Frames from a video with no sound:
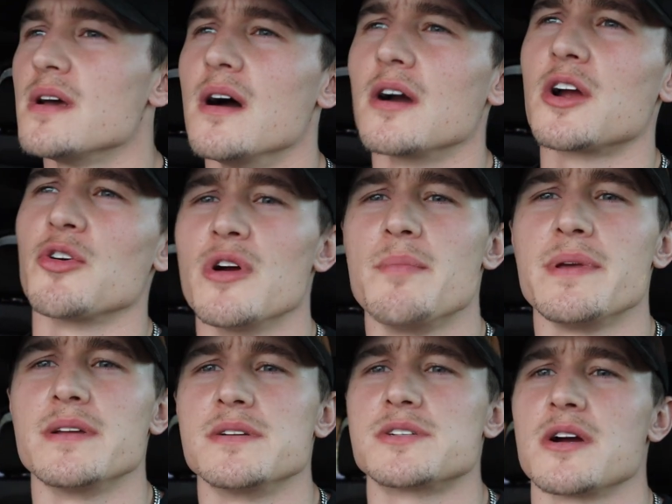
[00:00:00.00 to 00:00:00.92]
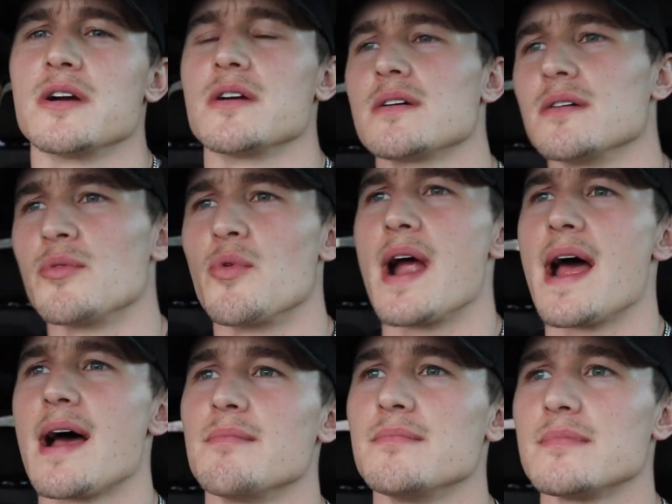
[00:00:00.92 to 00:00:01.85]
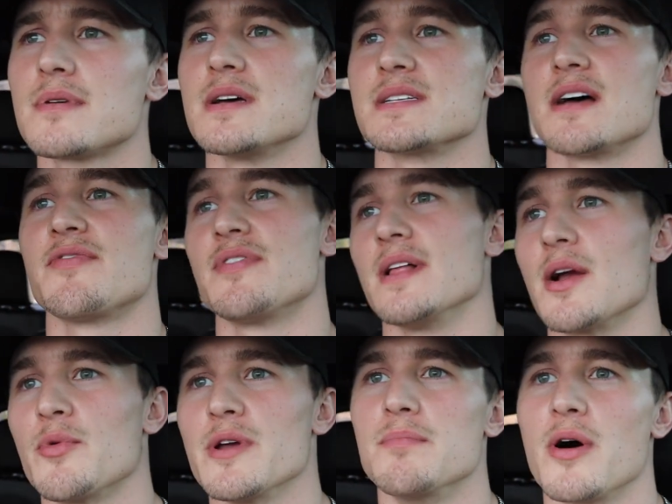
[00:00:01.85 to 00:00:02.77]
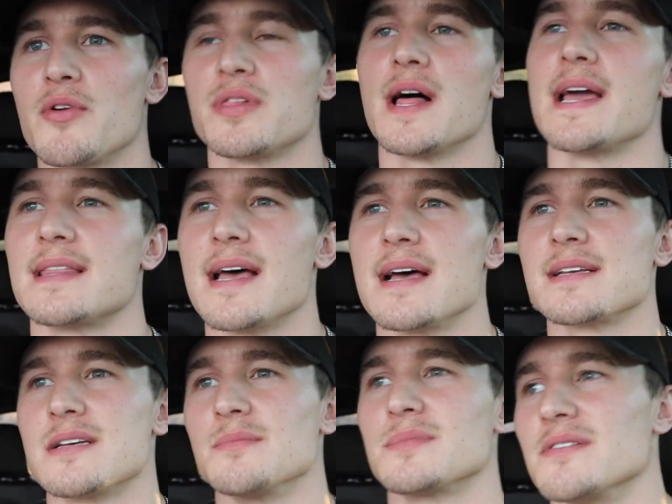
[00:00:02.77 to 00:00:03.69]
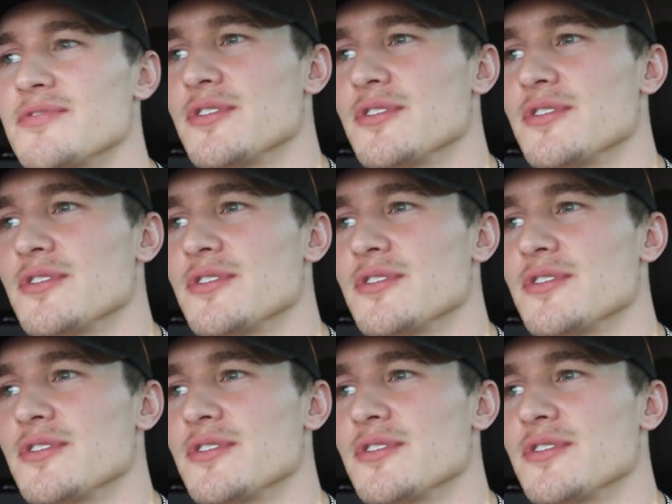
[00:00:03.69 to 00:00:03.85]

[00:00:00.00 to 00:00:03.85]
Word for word: a Caribbean jerk wrap because I feel like we both like that. Something